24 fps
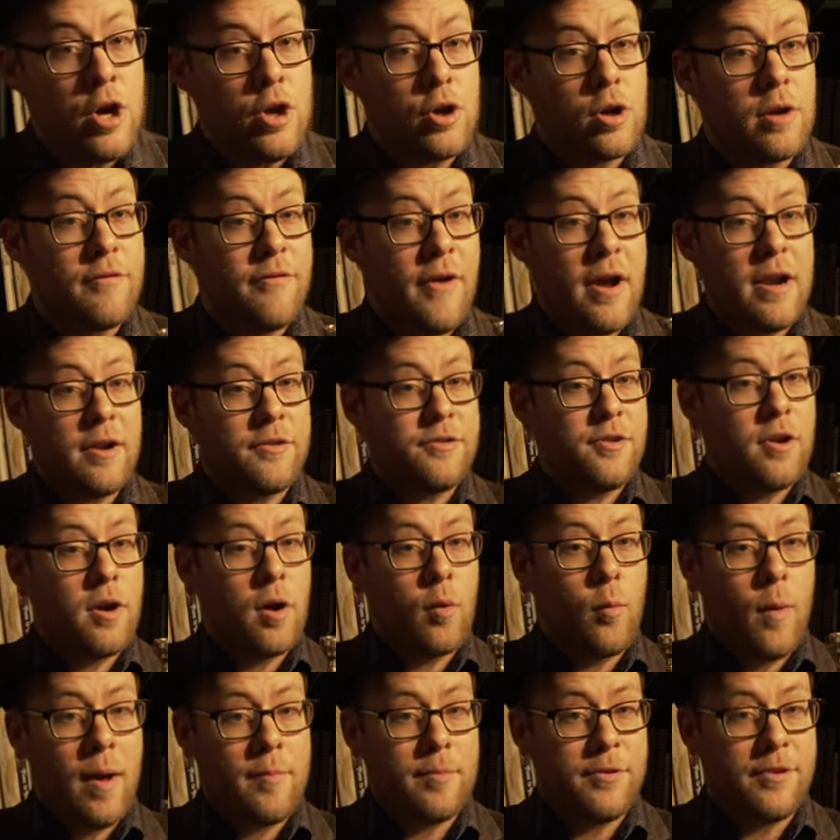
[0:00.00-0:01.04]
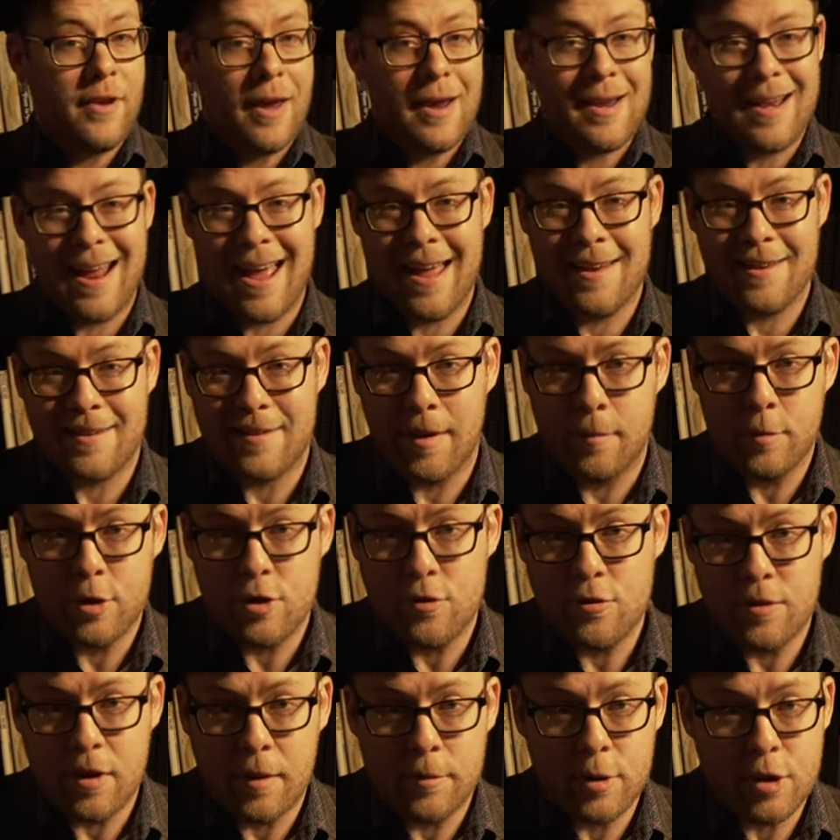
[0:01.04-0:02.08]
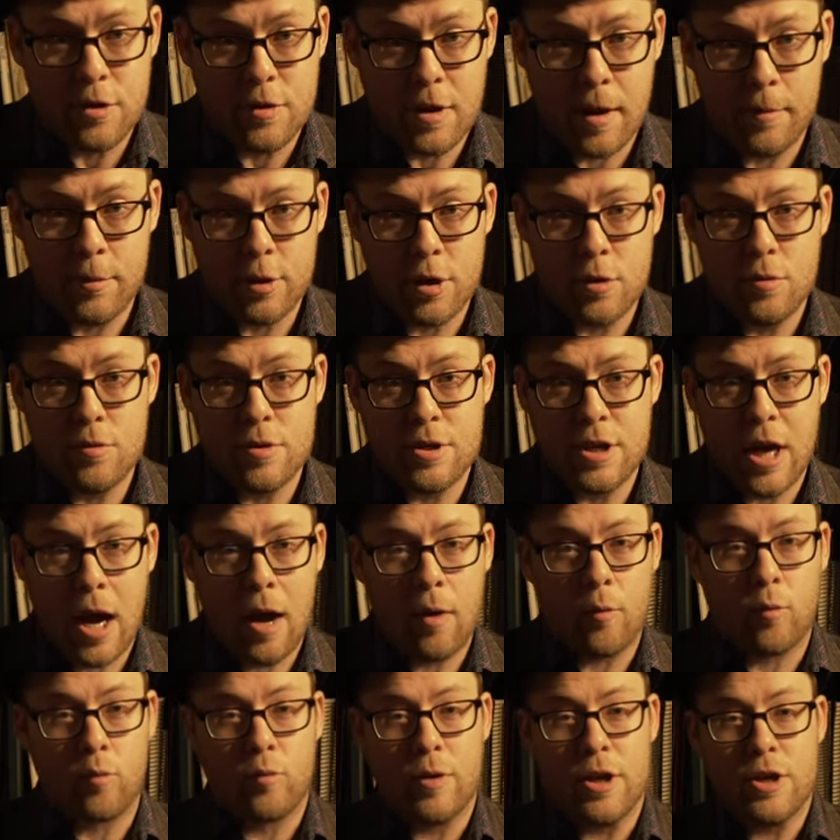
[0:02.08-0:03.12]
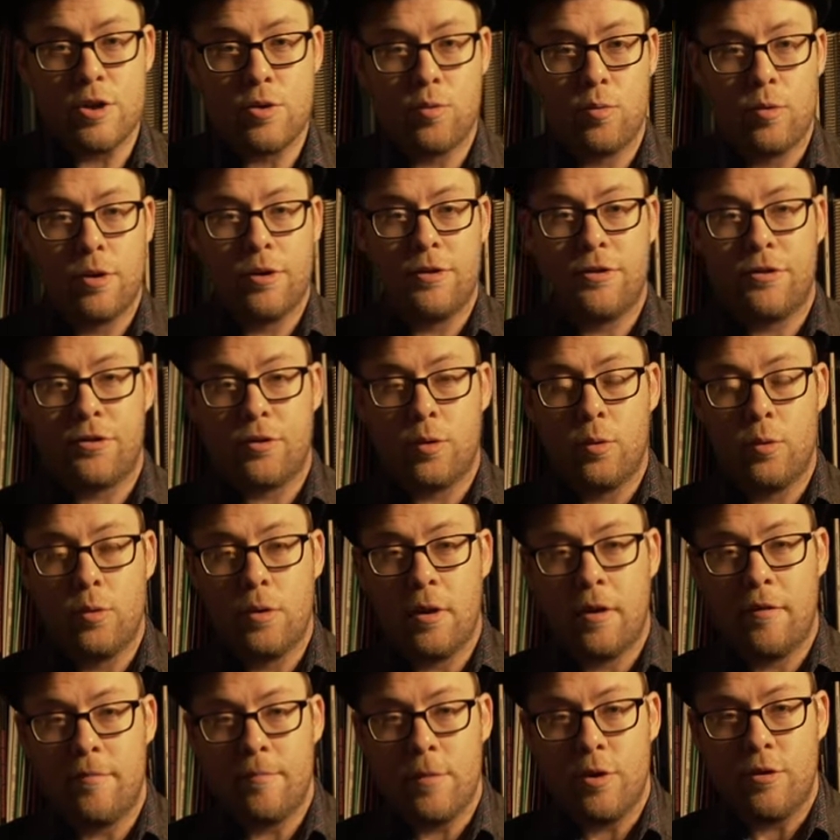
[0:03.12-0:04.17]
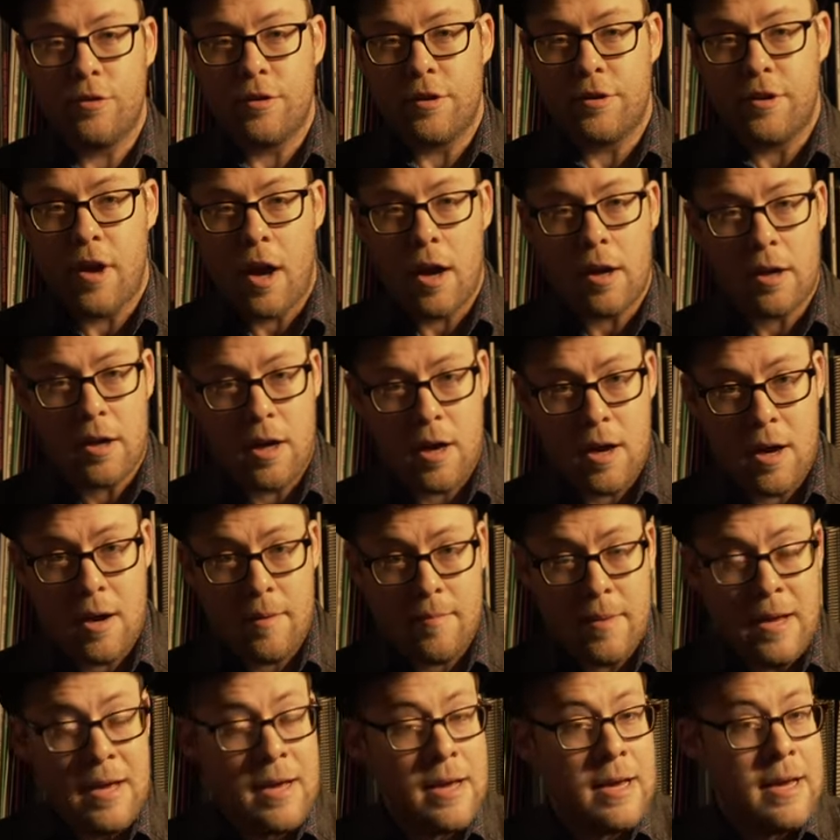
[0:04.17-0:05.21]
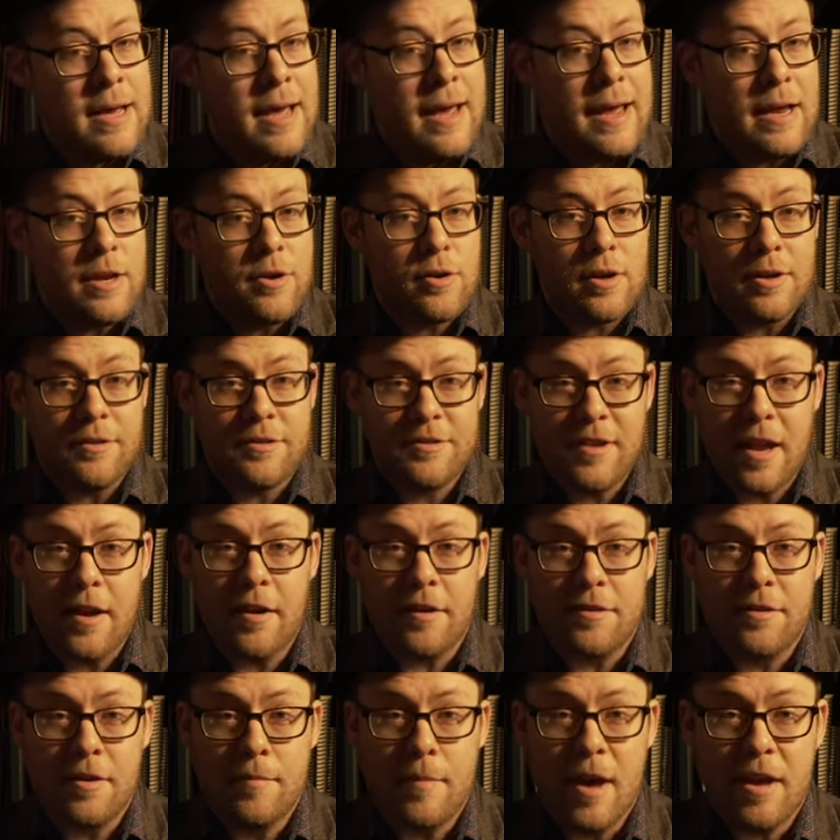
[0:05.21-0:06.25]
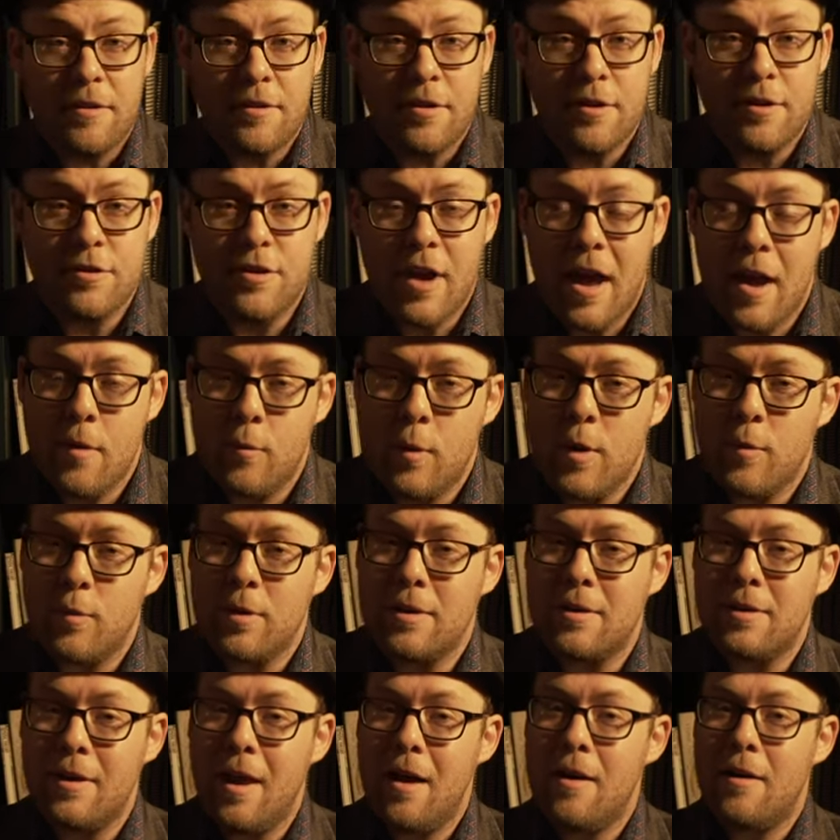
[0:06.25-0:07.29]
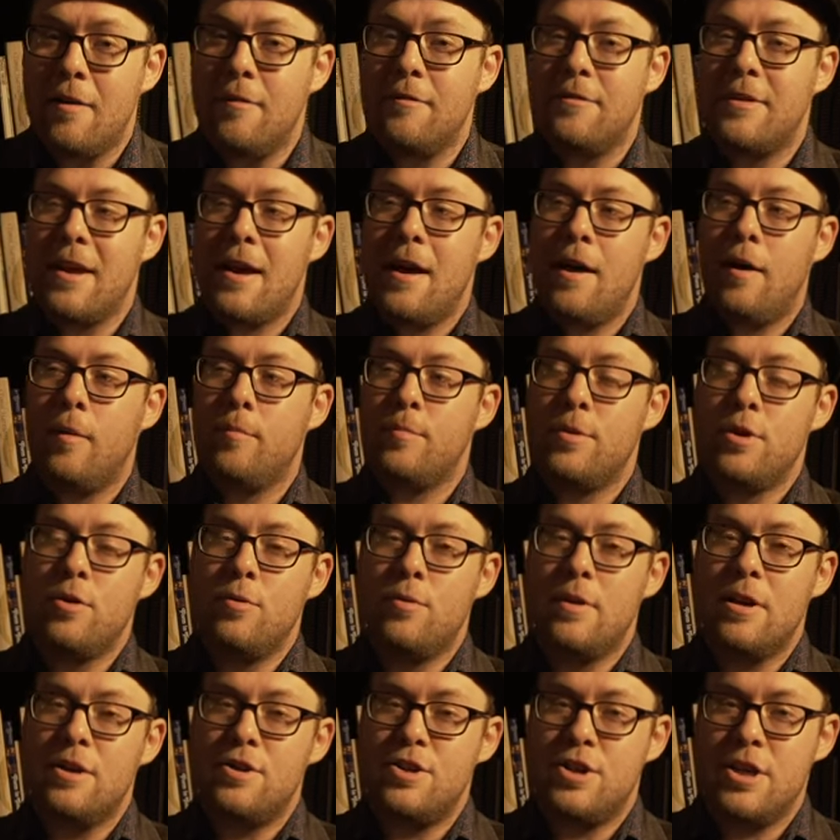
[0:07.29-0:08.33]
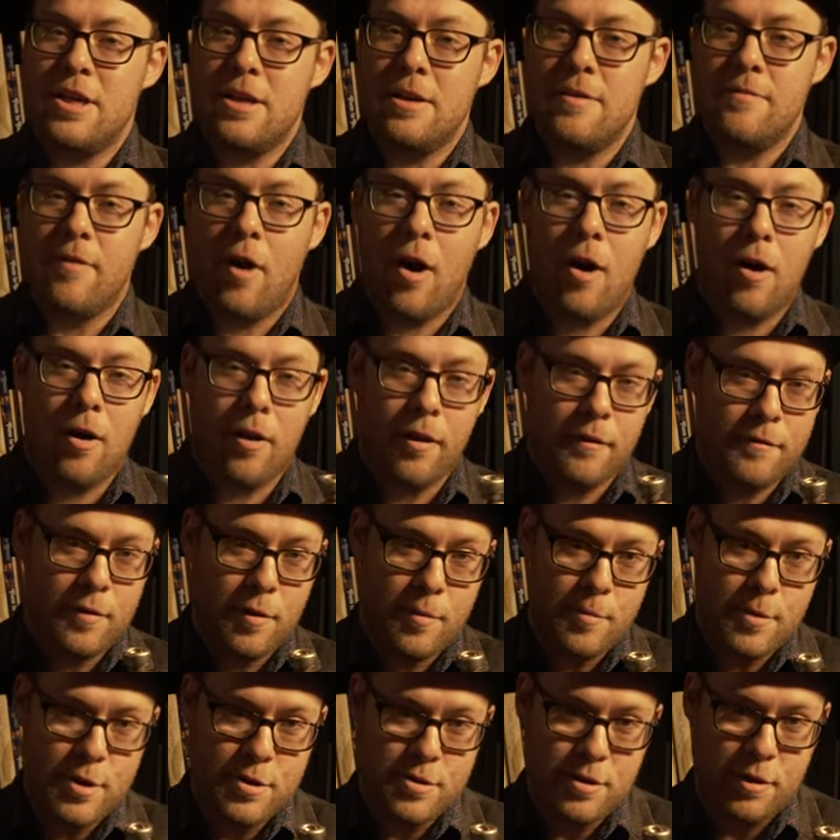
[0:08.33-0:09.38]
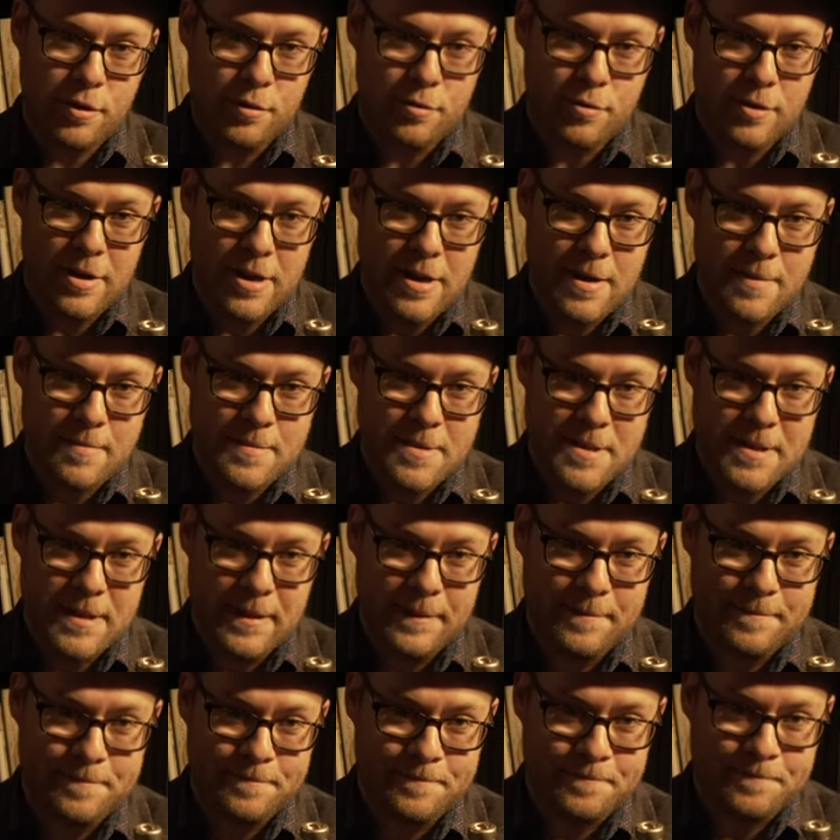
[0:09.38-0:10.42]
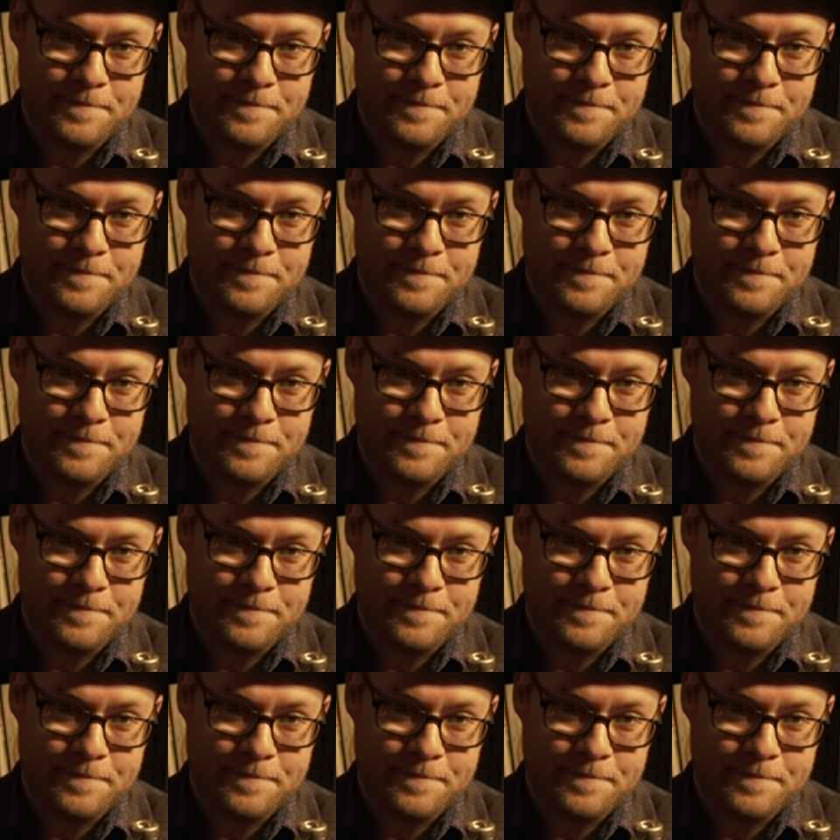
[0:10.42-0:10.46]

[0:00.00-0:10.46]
You can find us on our website at www.ridgewoodschoolofmusic.com and you can send us a message and we would love to help you achieve all of your musical dreams.